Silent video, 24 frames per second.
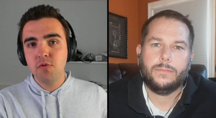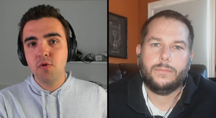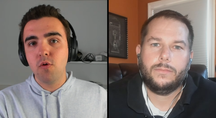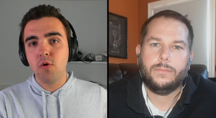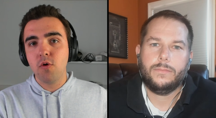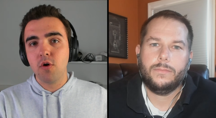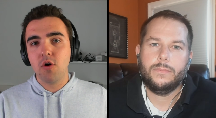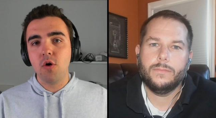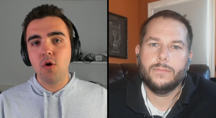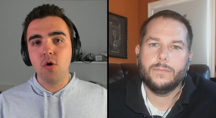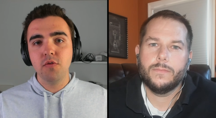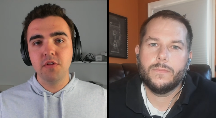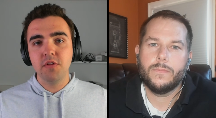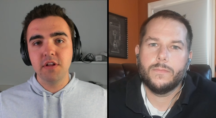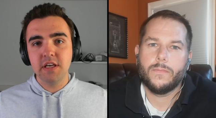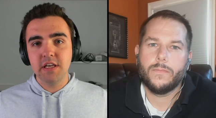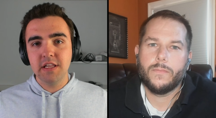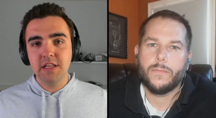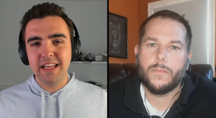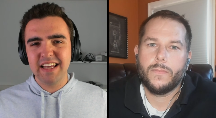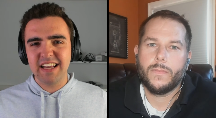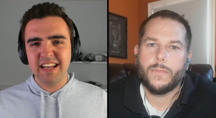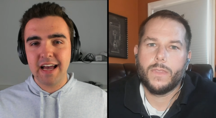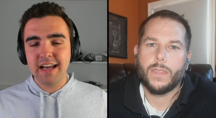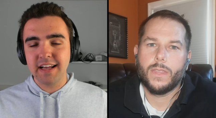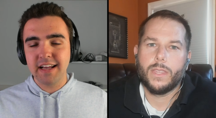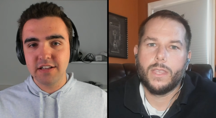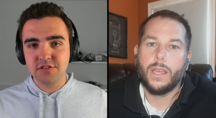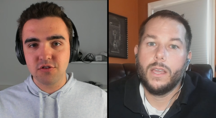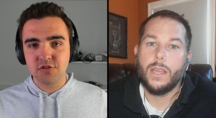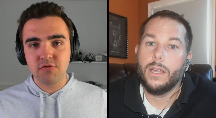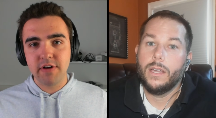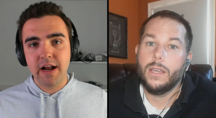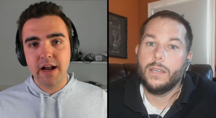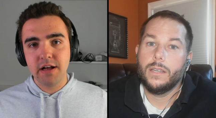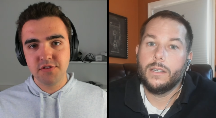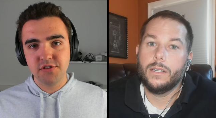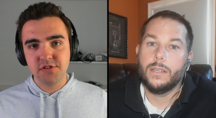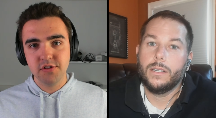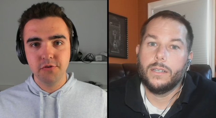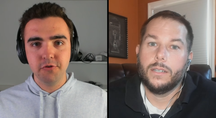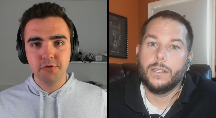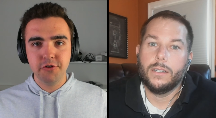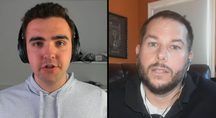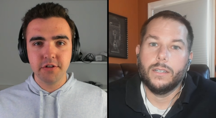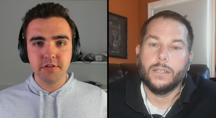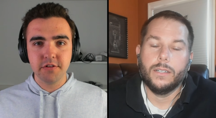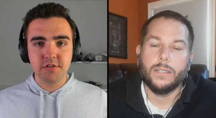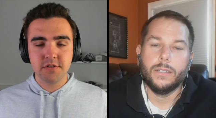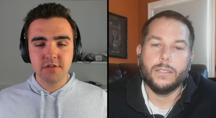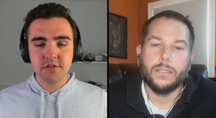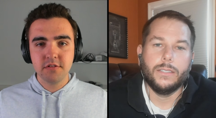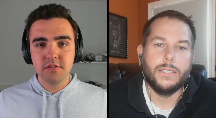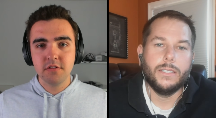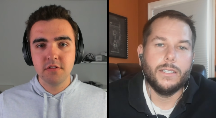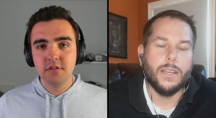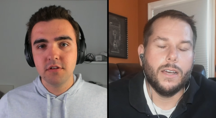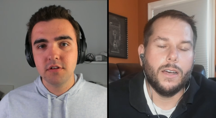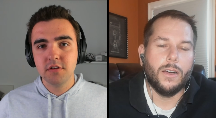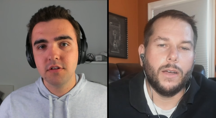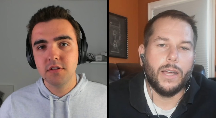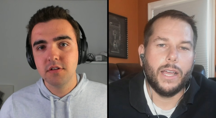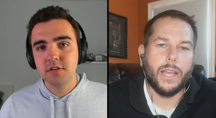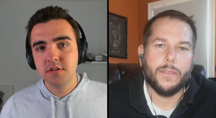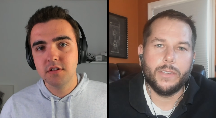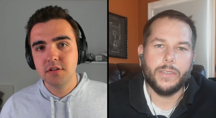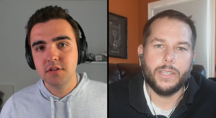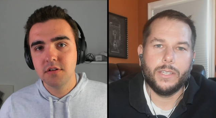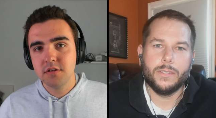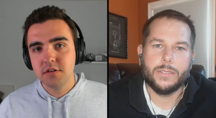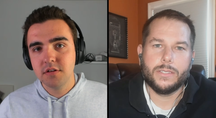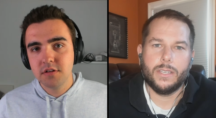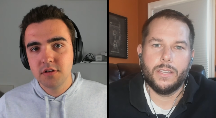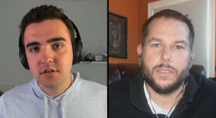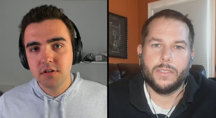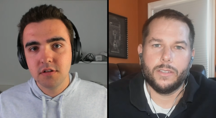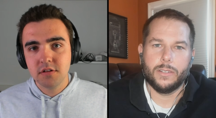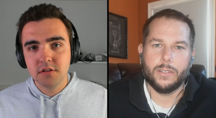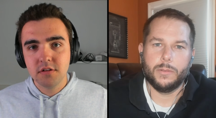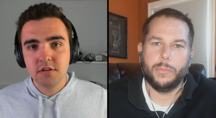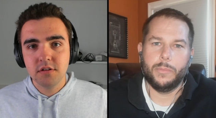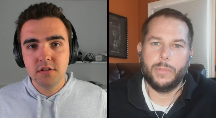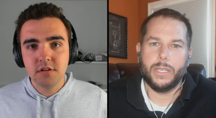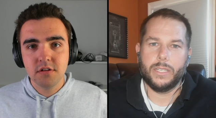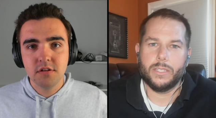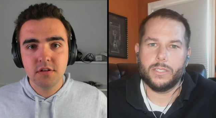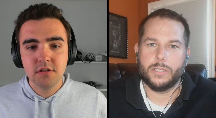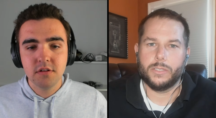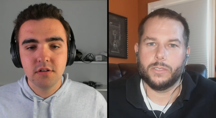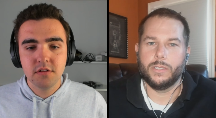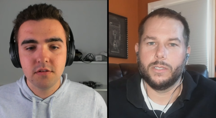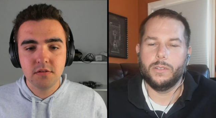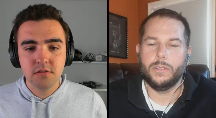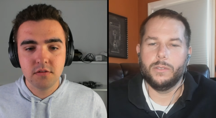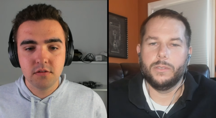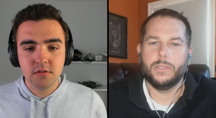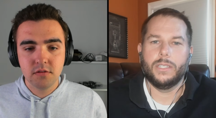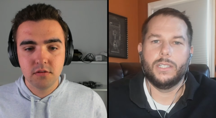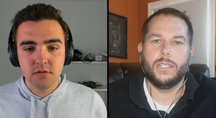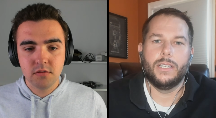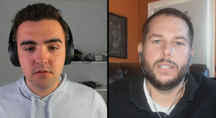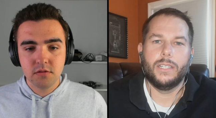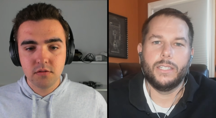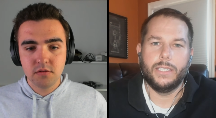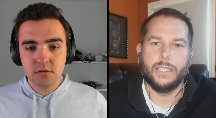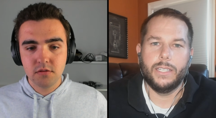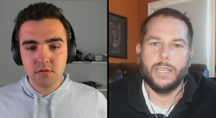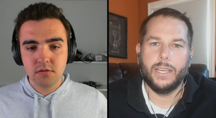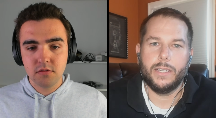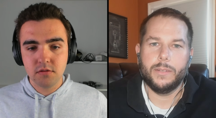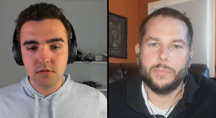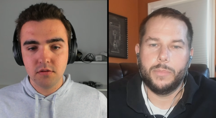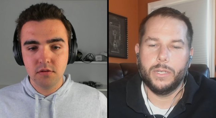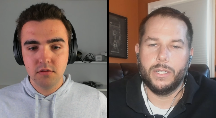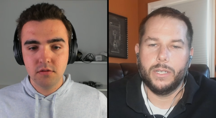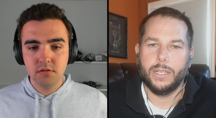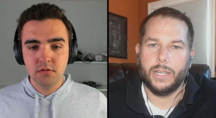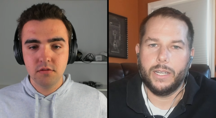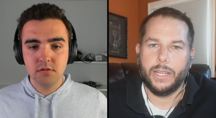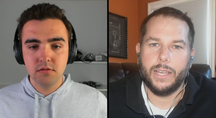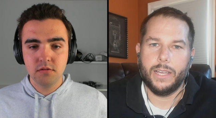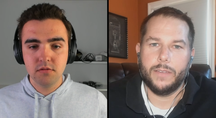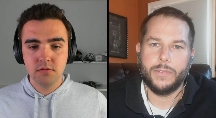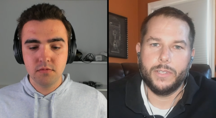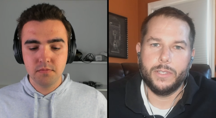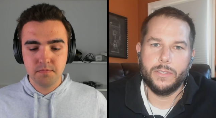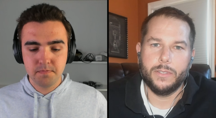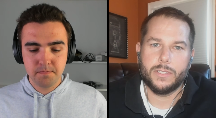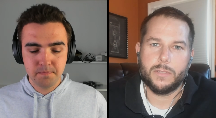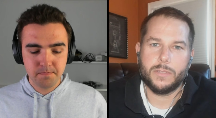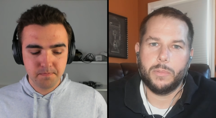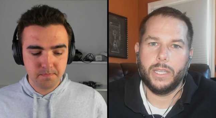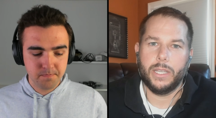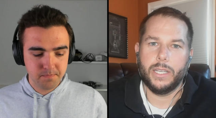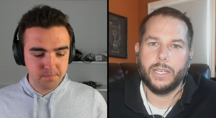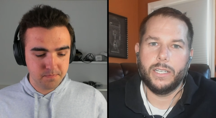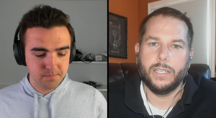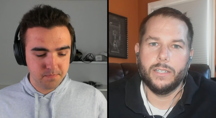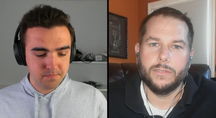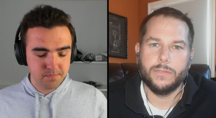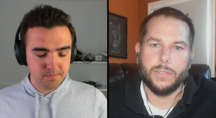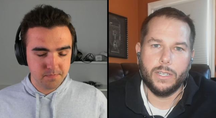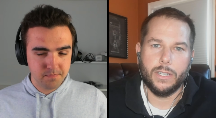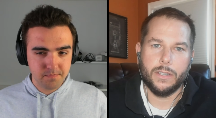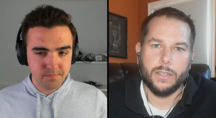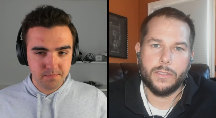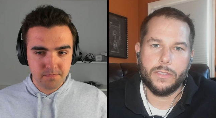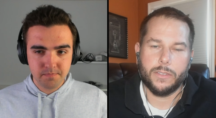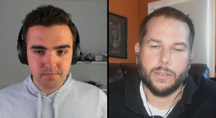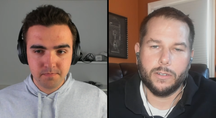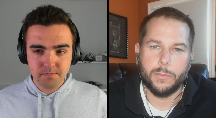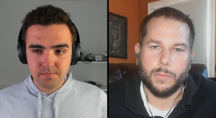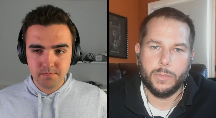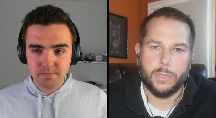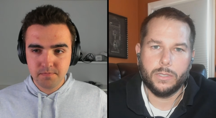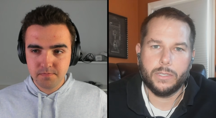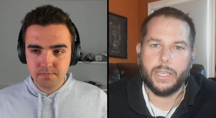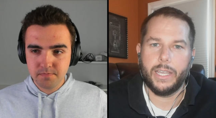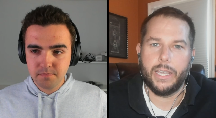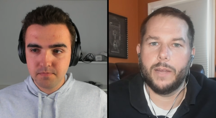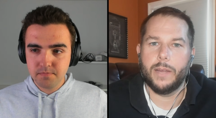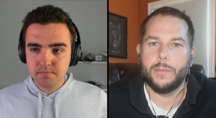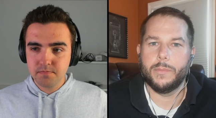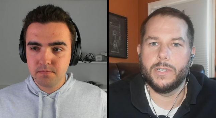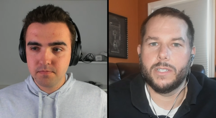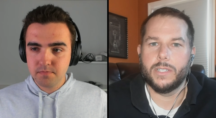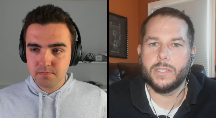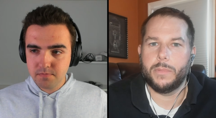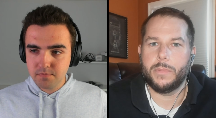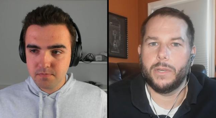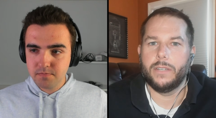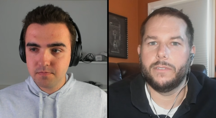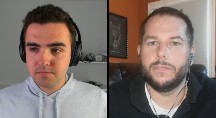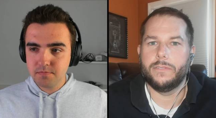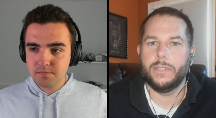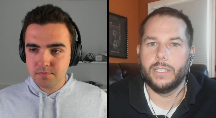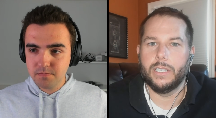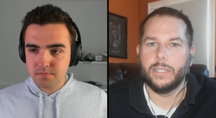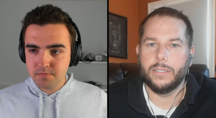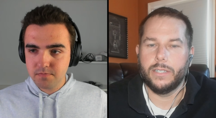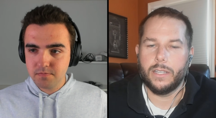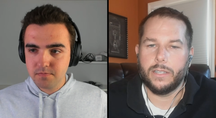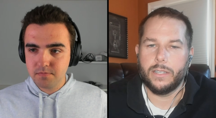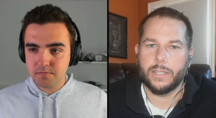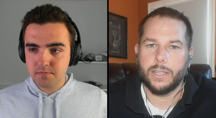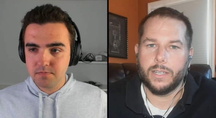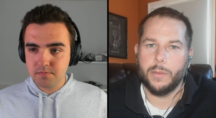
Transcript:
Speaker 1: or only like, I guess, ground solutions?
Speaker 2: No, I haven't used a thermal-based drone yet, but I have used plenty of thermal cameras by FLIR and other